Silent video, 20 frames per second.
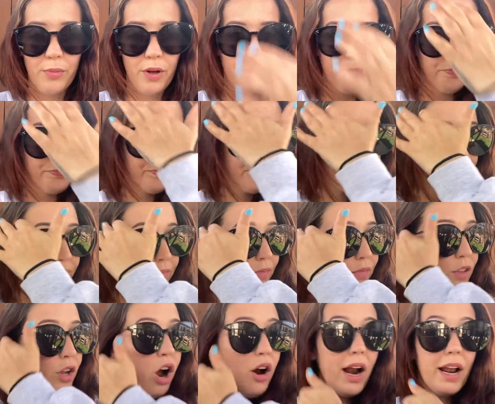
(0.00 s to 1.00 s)
But
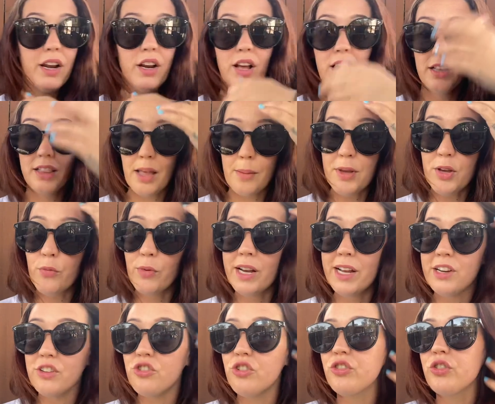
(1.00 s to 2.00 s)
all right, let me
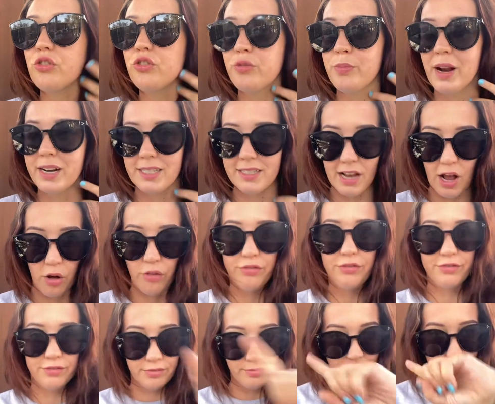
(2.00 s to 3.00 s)
reintroduce
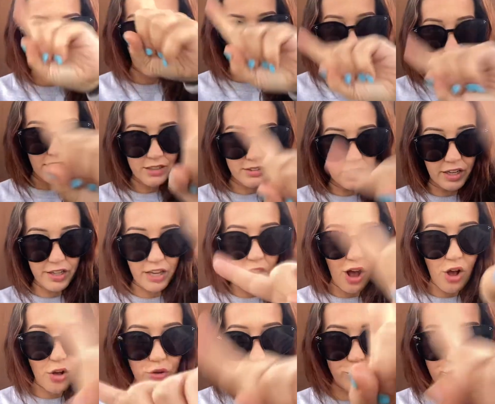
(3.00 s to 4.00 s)
myself to
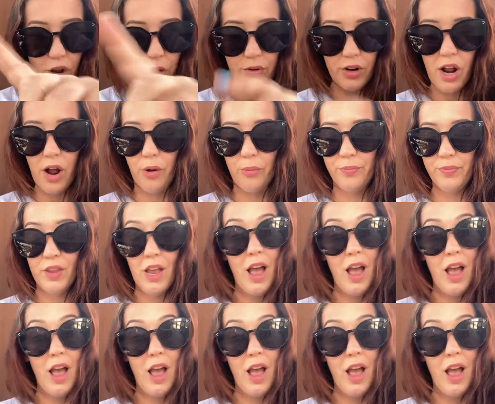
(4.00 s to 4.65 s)
y'all who don't know.